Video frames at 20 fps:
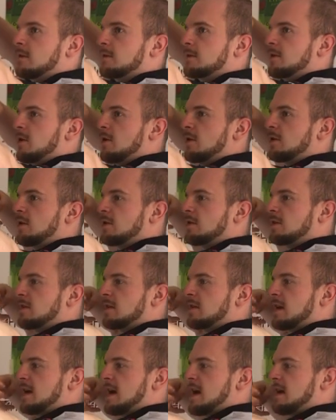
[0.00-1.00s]
down onto
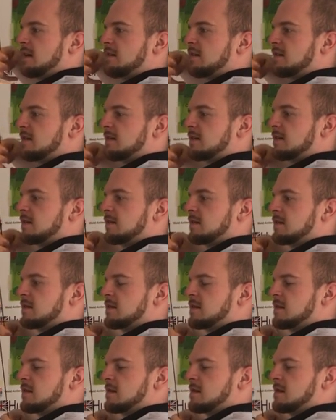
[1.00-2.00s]
the lats,
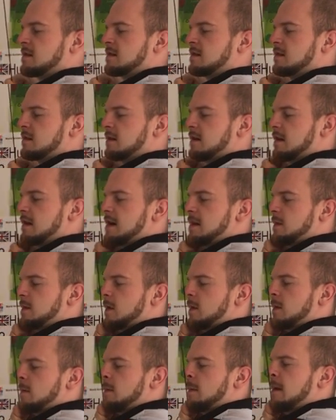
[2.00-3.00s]

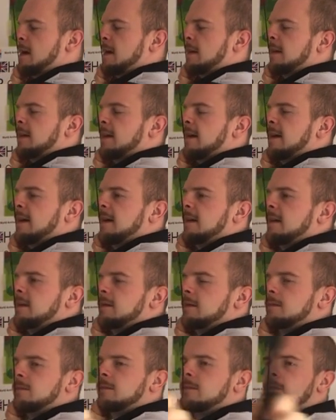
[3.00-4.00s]
elbow in behind the head,
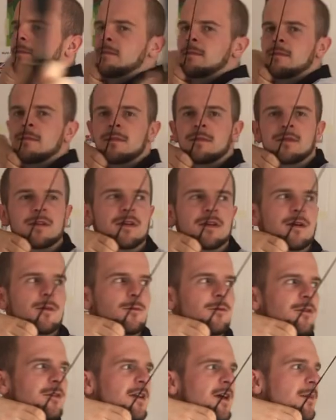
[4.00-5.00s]
and
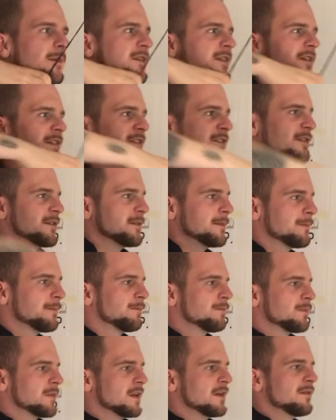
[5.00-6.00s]
we're in that position.
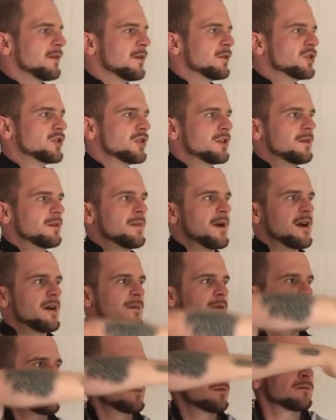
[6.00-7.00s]
And if I was shooting a bear
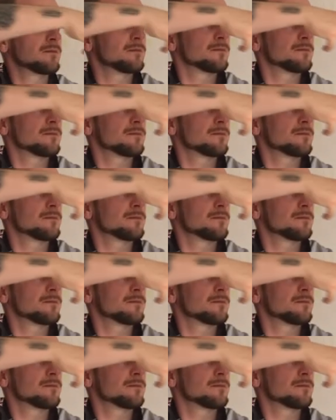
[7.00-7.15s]
bow,